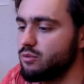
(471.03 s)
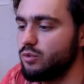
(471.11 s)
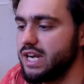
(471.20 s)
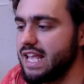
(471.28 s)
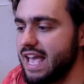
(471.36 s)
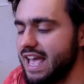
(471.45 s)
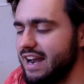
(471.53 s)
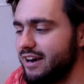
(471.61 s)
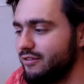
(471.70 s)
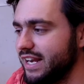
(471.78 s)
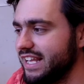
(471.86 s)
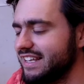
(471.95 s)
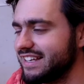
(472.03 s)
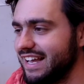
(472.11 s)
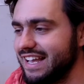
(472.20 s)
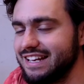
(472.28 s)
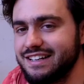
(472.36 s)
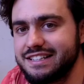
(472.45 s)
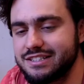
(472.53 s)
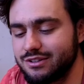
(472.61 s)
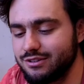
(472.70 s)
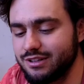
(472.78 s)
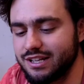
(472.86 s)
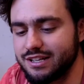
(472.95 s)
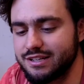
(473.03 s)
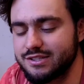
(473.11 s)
rehairing a little